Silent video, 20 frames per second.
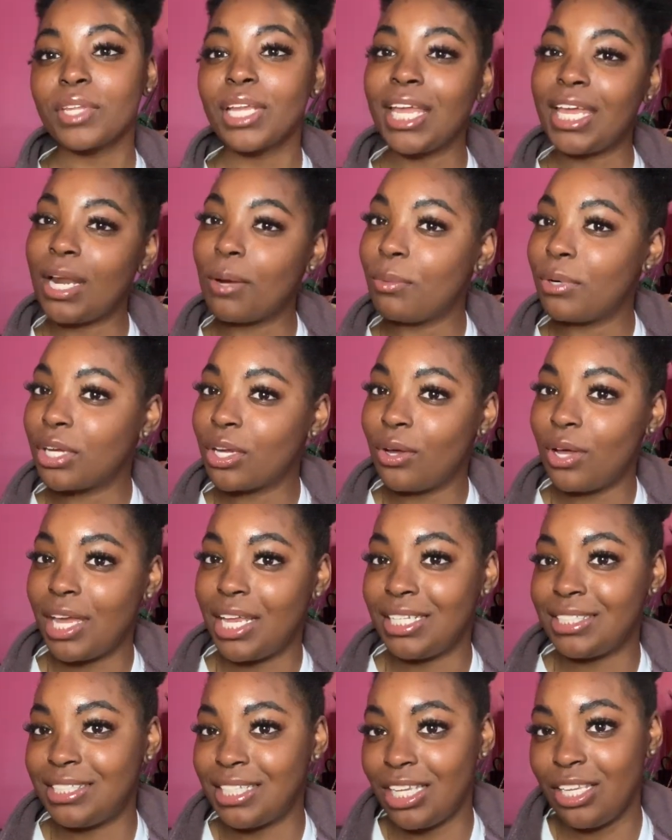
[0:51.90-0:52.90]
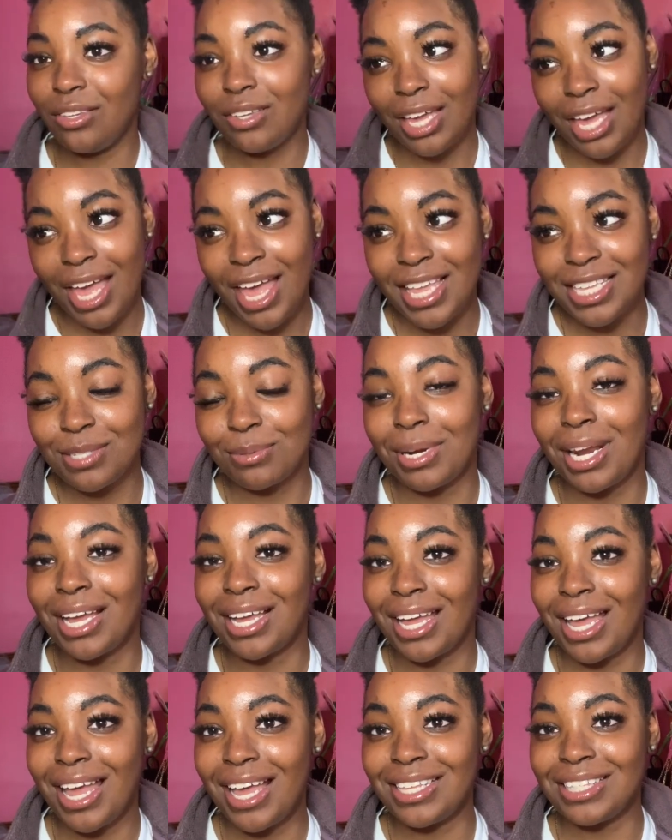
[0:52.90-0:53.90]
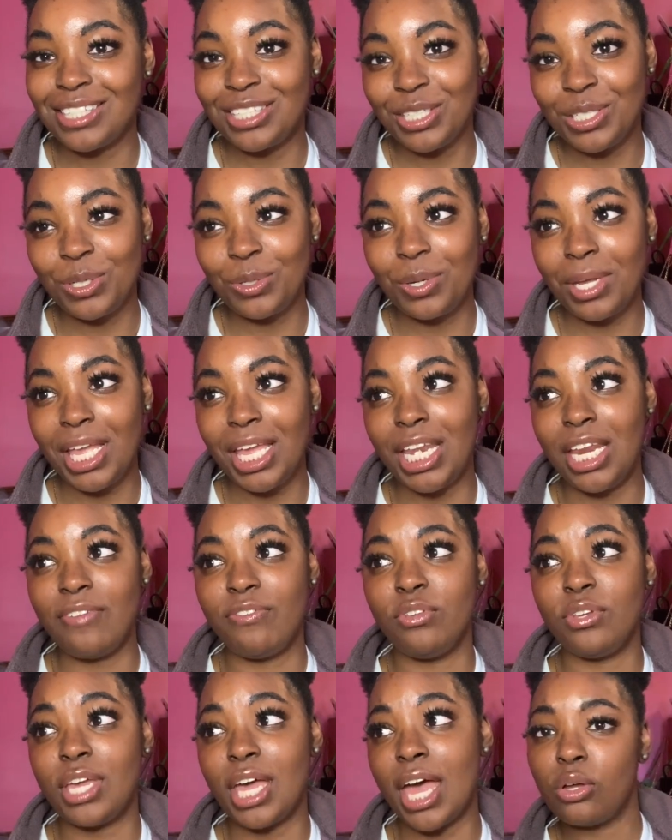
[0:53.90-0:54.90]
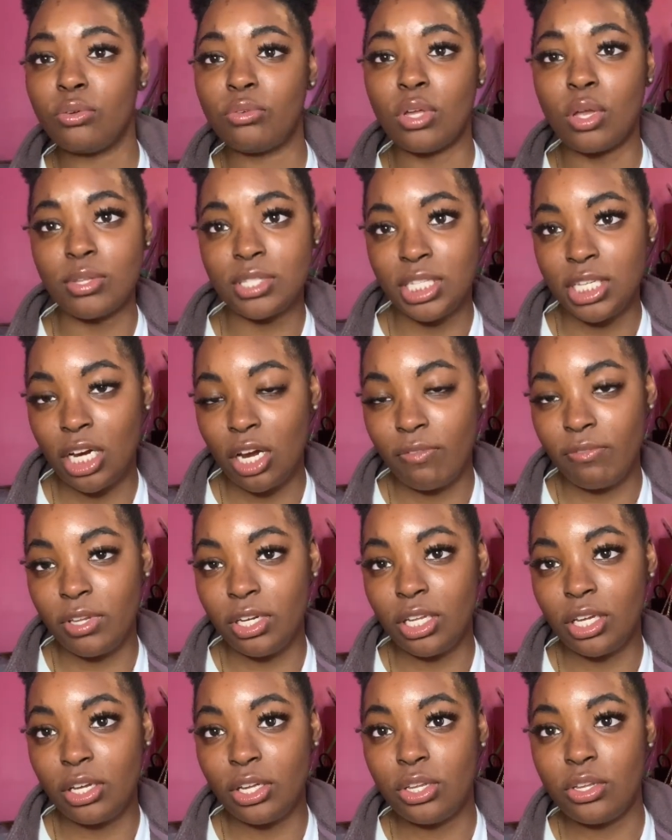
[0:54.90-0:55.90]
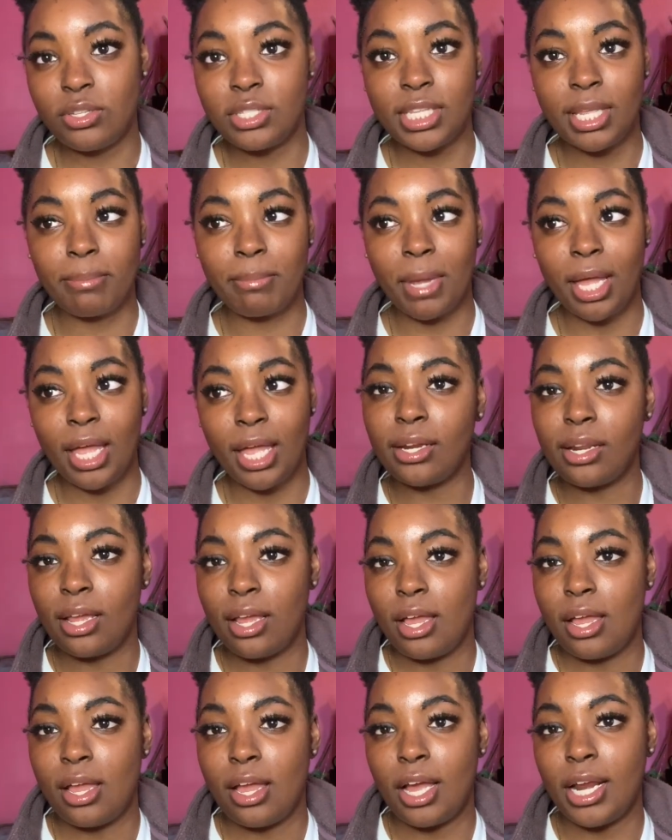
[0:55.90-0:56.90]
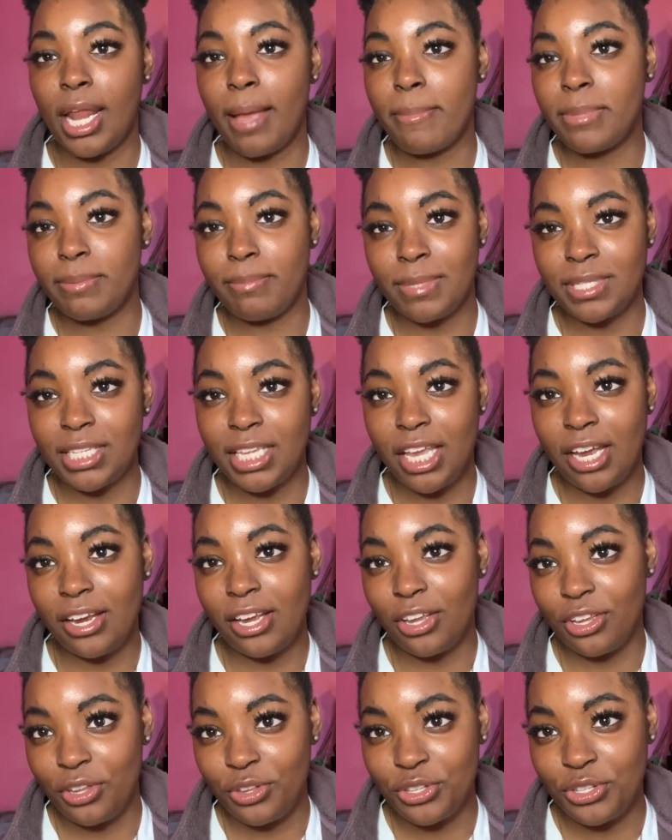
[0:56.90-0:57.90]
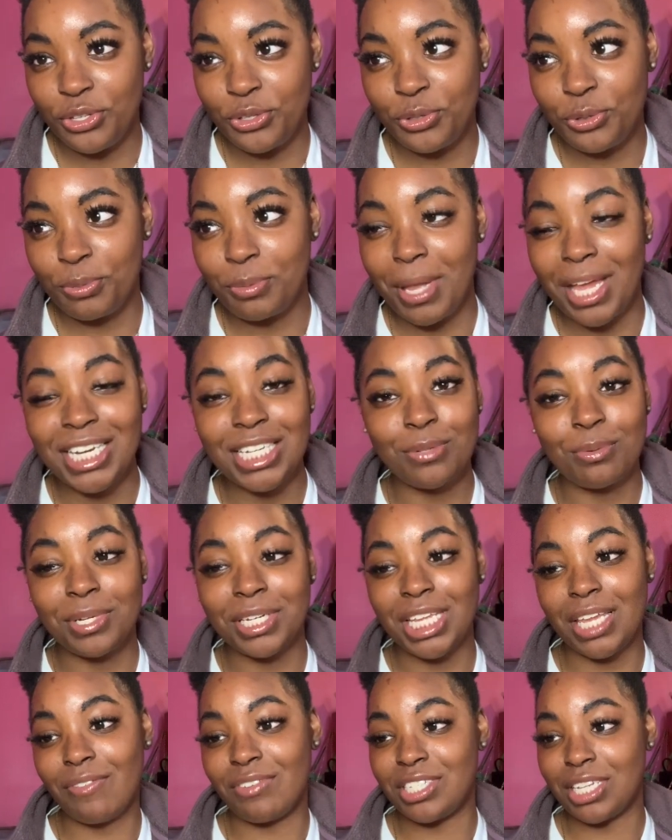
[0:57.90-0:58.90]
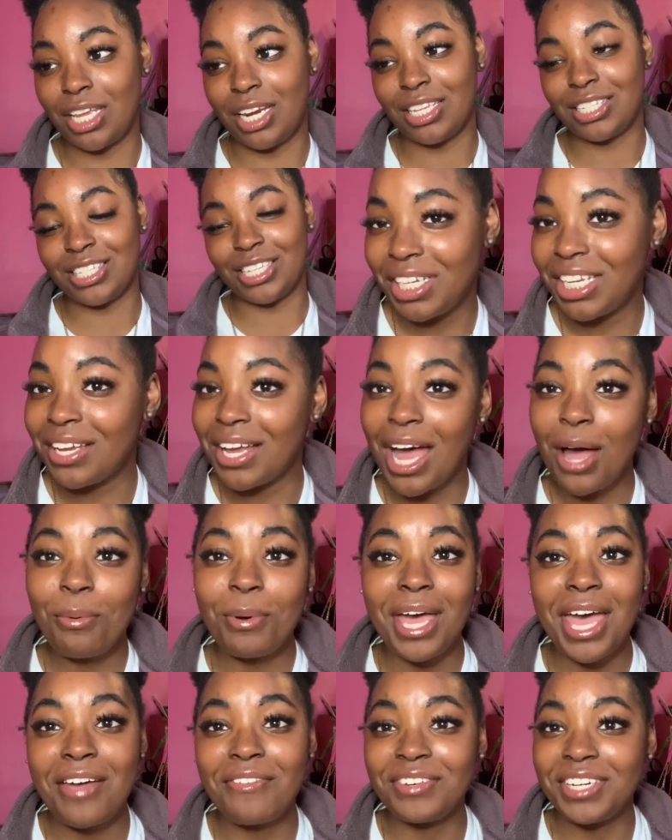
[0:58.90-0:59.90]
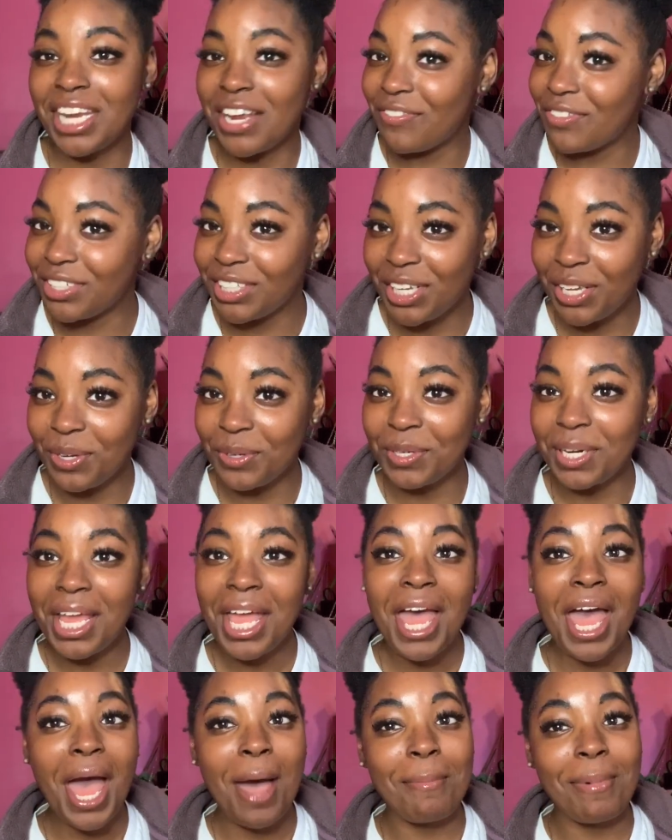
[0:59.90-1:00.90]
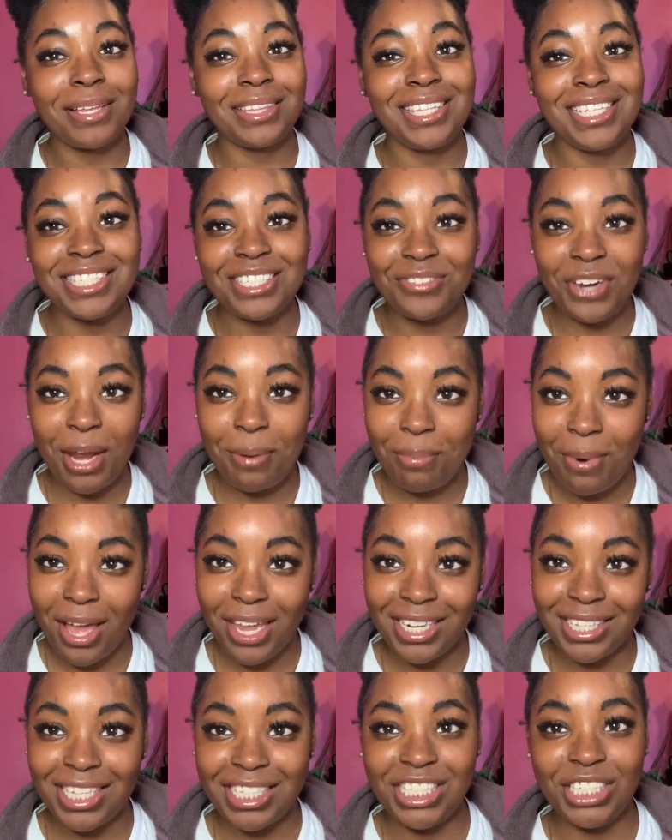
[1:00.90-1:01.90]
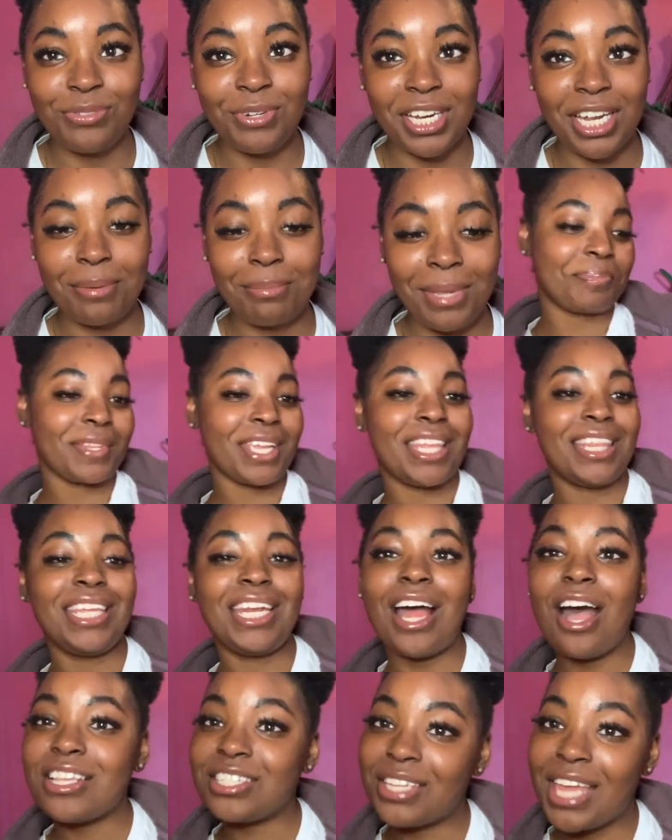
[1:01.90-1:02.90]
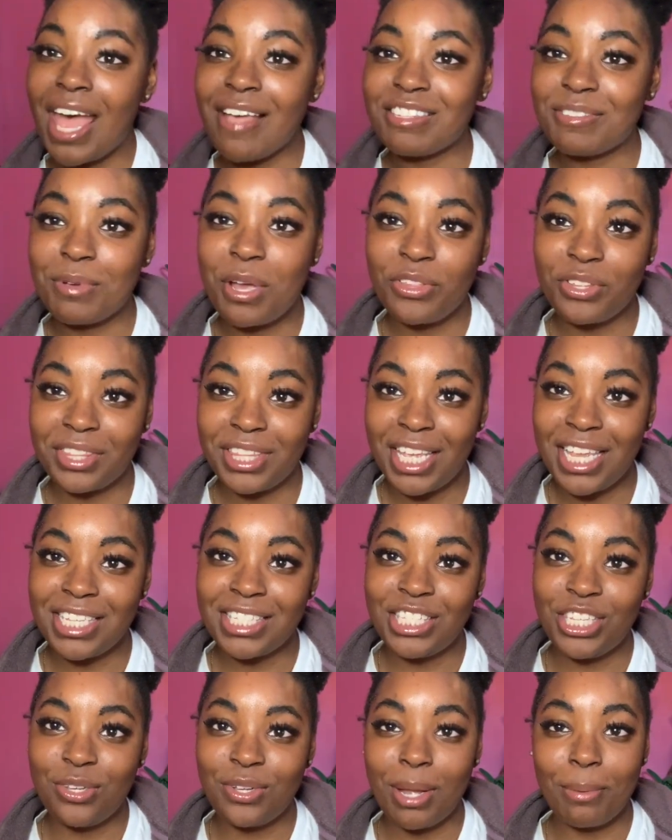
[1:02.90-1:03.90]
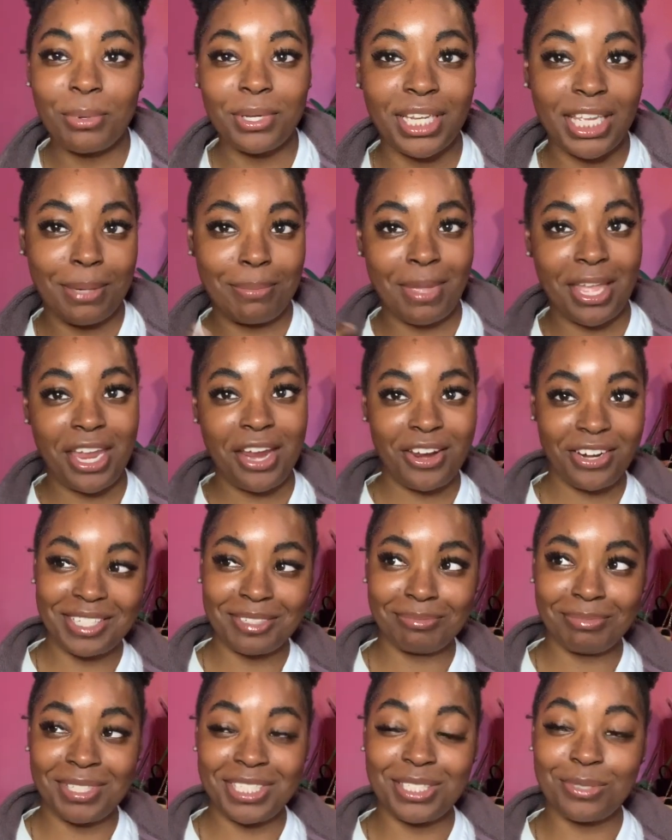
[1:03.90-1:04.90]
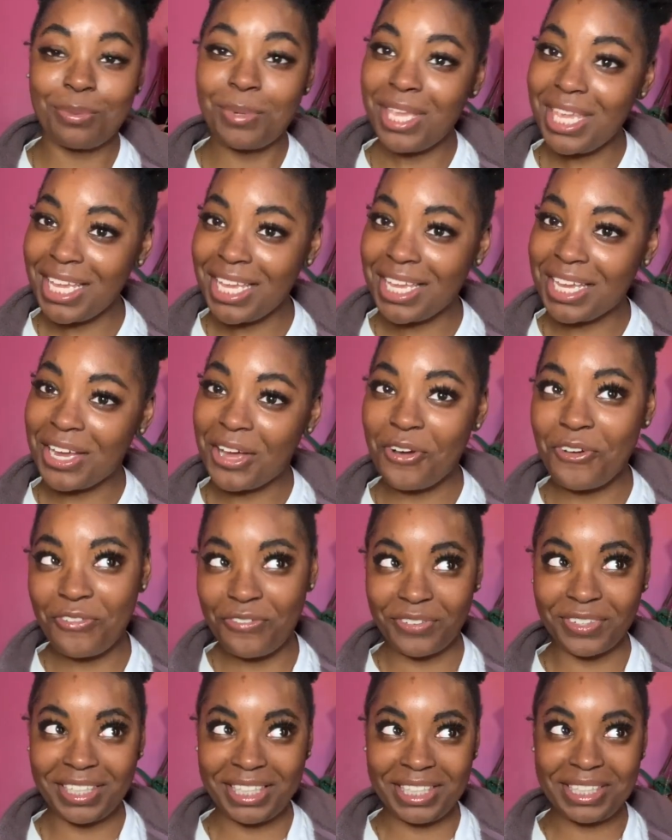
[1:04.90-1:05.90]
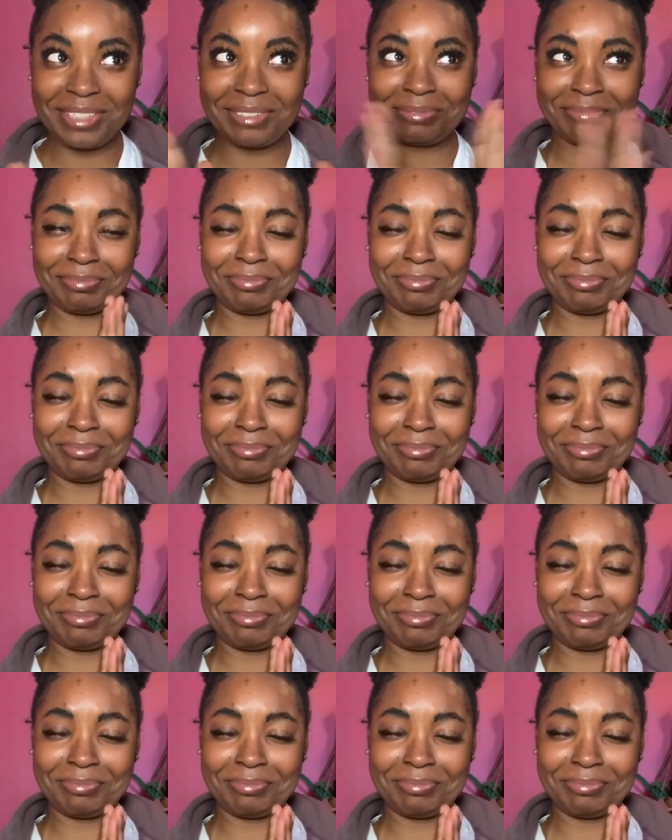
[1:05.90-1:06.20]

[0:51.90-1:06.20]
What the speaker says: I want to go ahead and tell you guys what I got, too. And if you guys don't see her video, you see mine. Her name is Miss Carrie on YouTube. I just want to give a shout out to her. I would have never known about these great products that she recommends. And then I also have some other things too. I'm to get my hair done this week, hopefully.